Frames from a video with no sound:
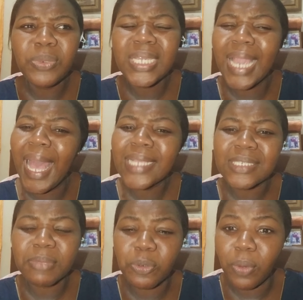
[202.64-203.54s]
he
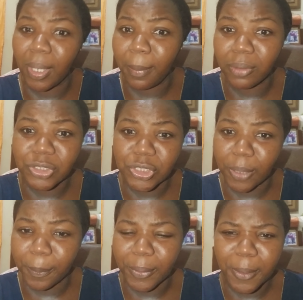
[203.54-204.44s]
asked me what about
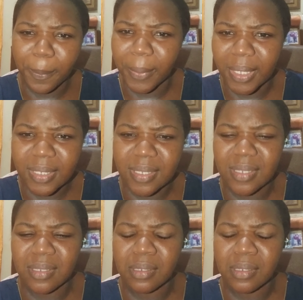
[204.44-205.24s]
your purpose